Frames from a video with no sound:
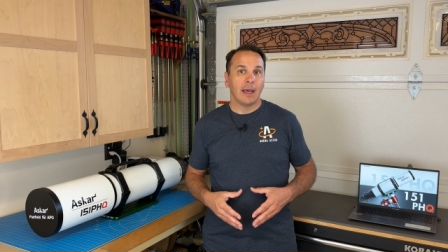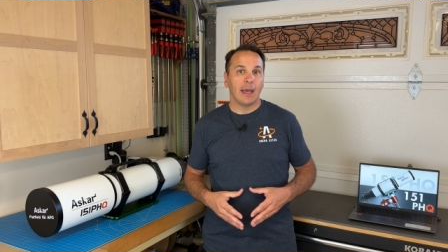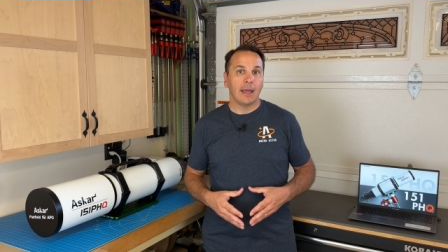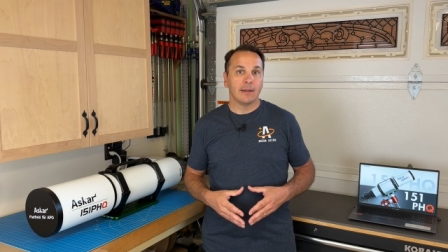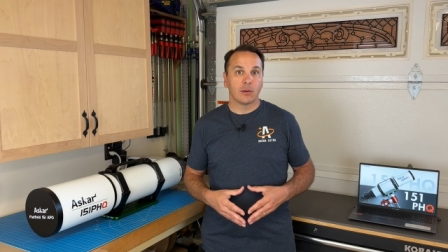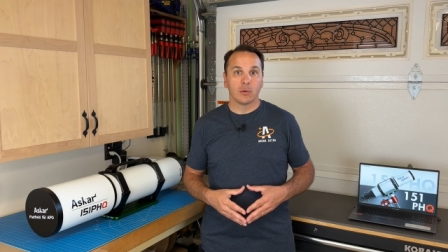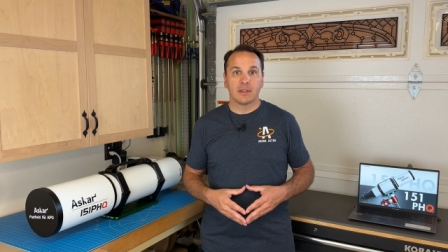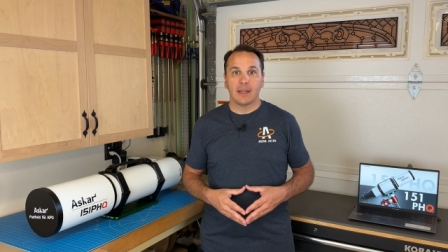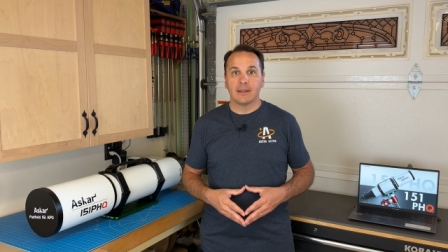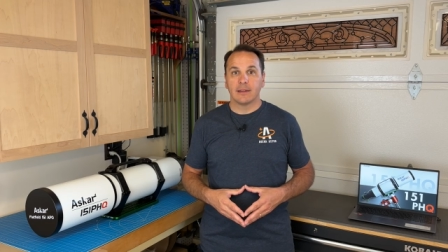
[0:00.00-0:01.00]
and
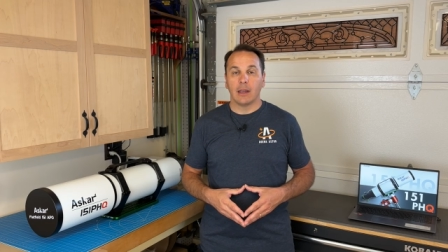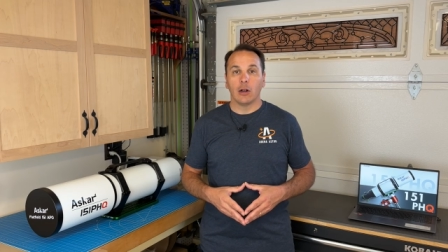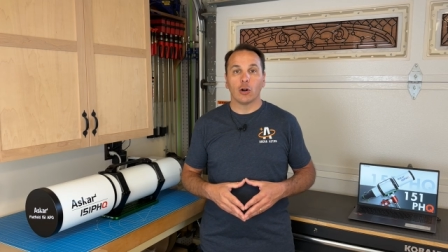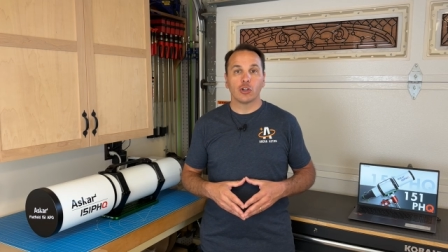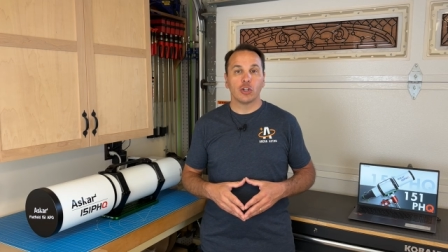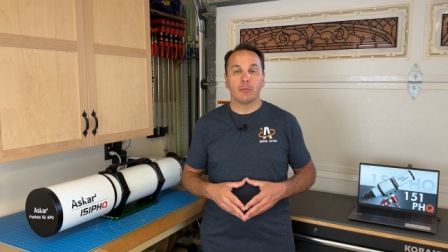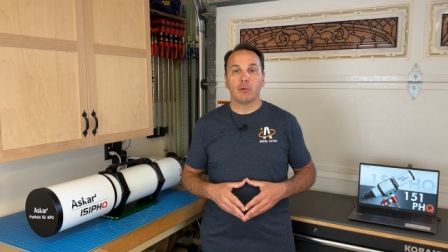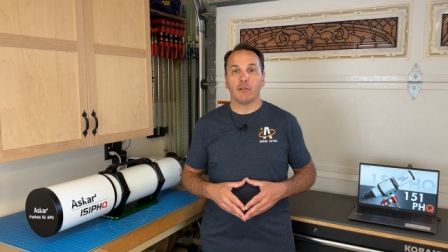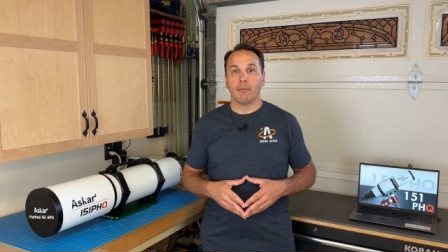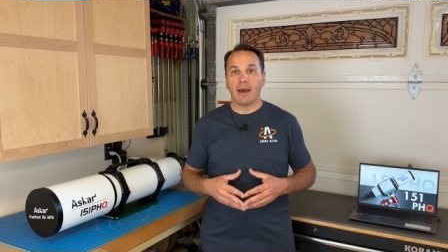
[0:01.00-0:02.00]
contains a large
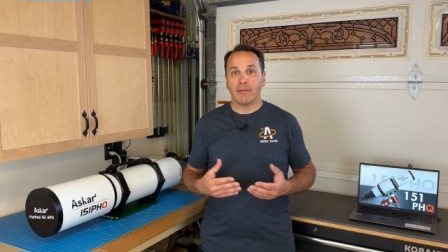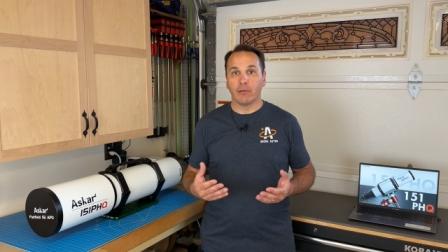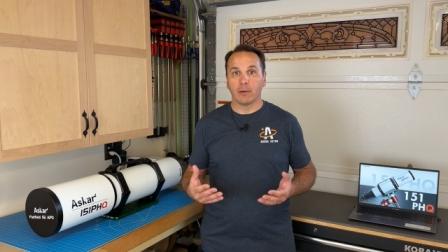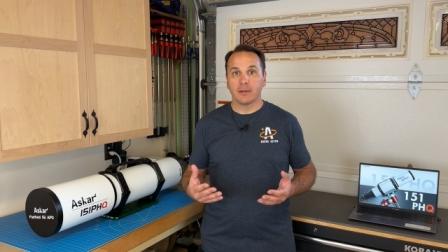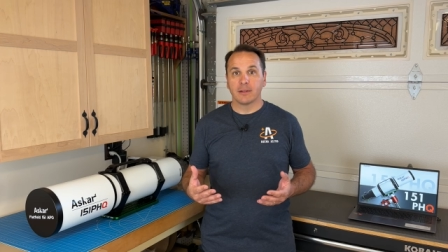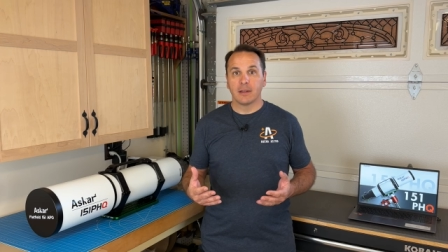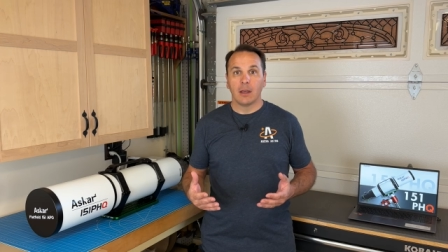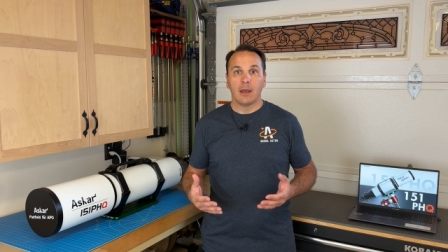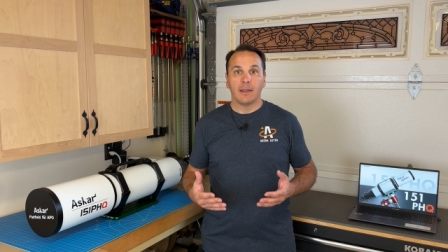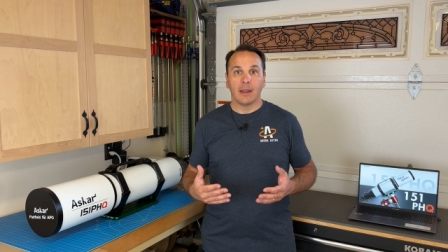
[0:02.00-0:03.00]
number of baffles
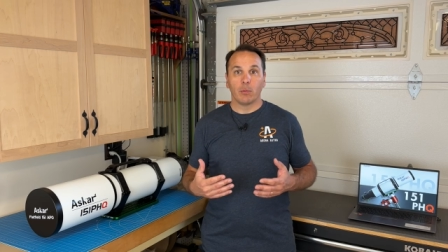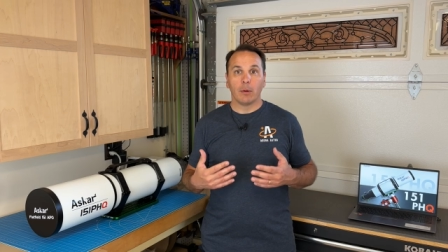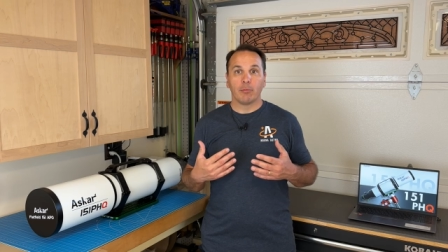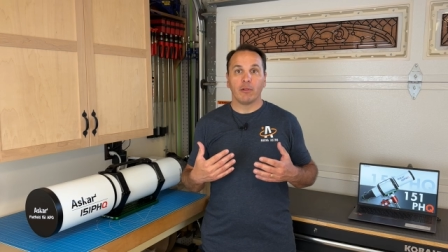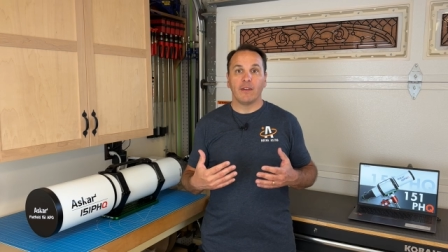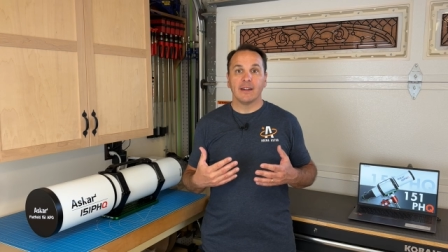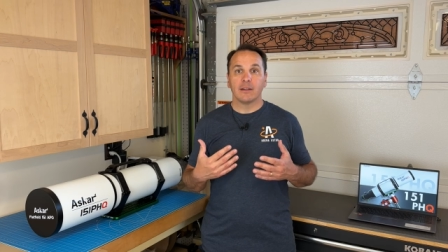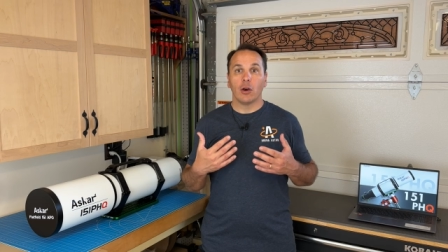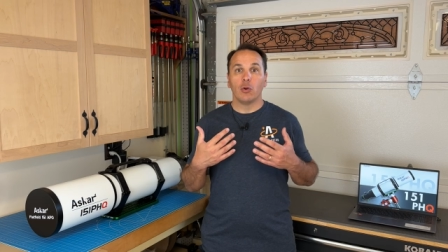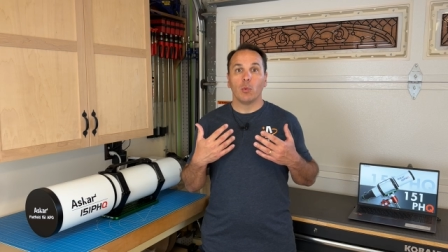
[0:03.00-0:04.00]
that will prevent
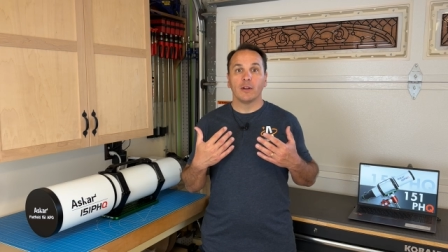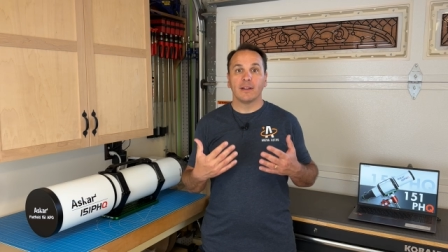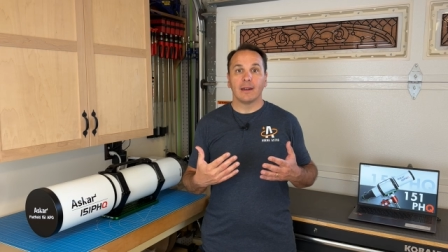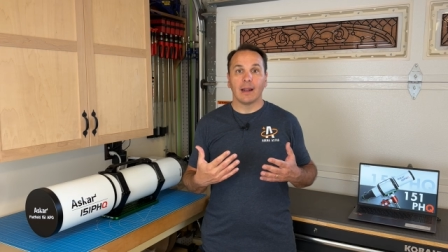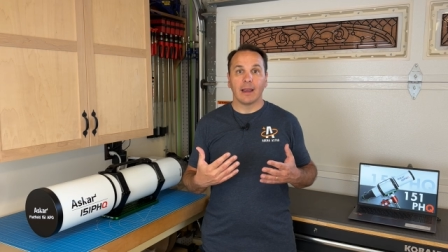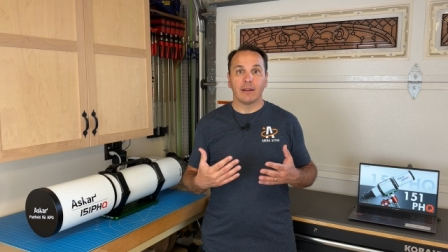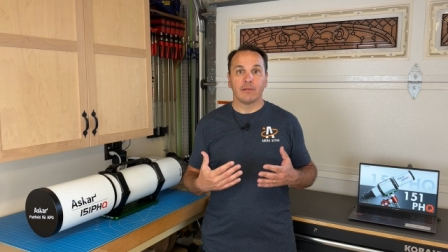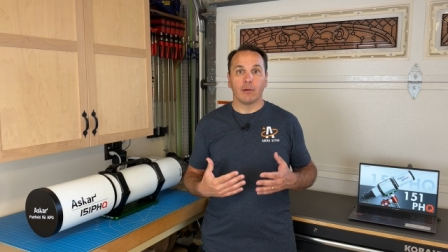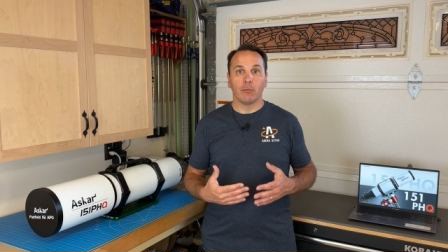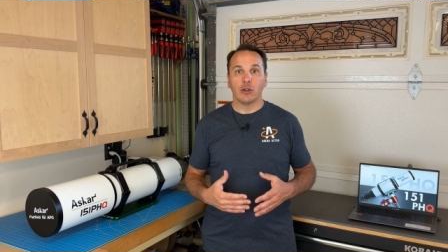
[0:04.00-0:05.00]
unwanted light
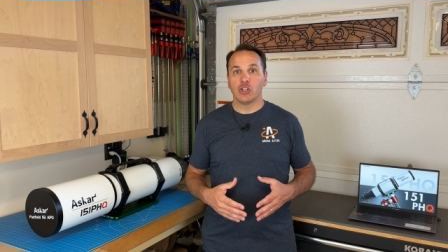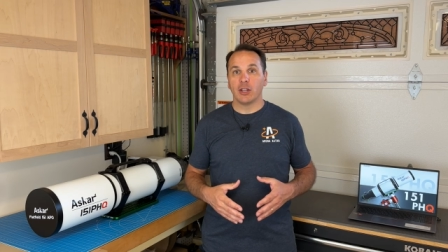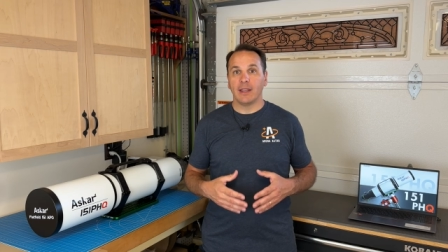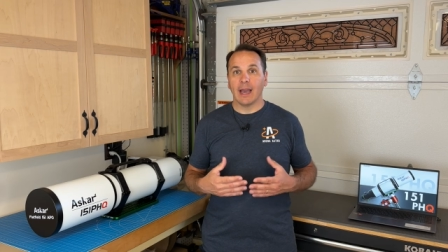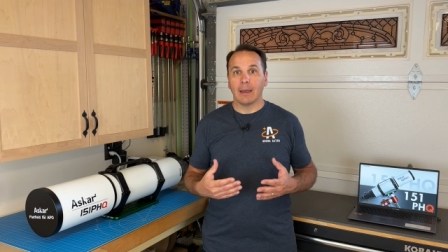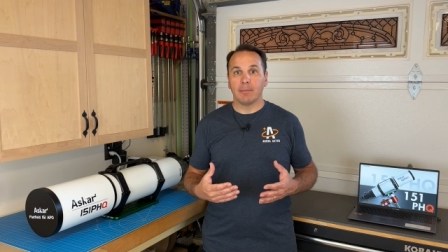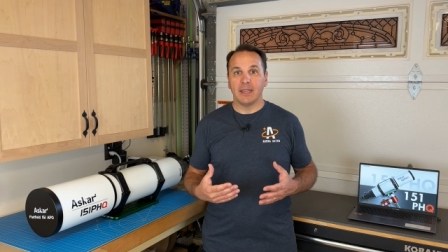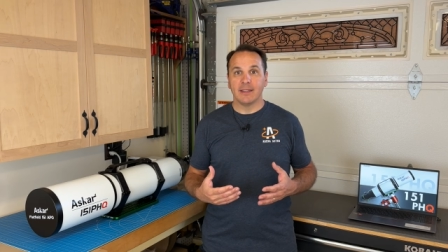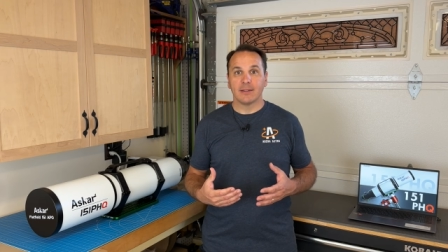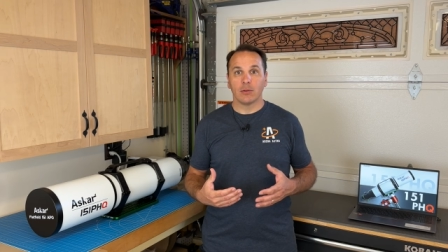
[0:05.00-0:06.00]
from reaching the
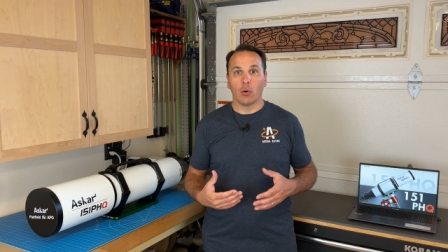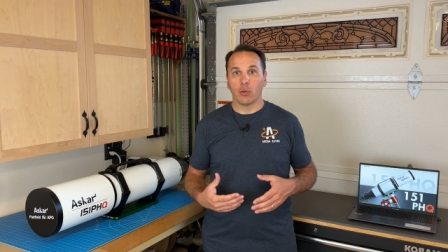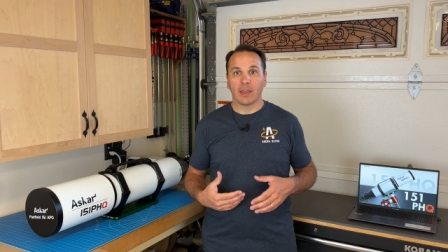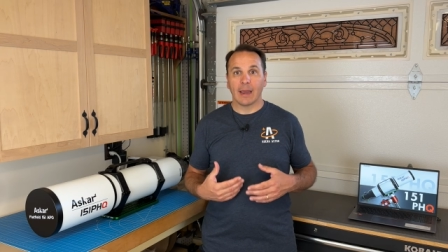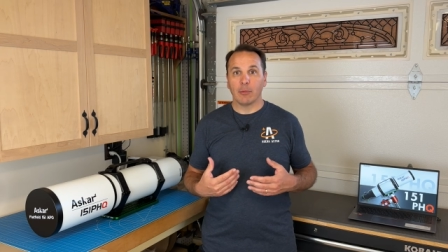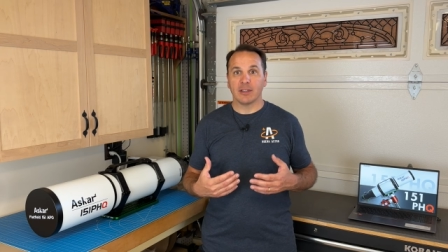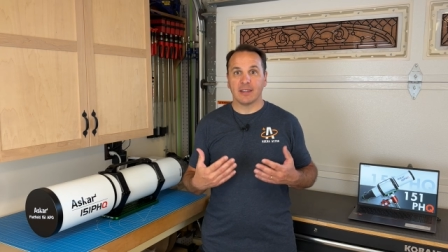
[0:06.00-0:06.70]
eyepiece or the camera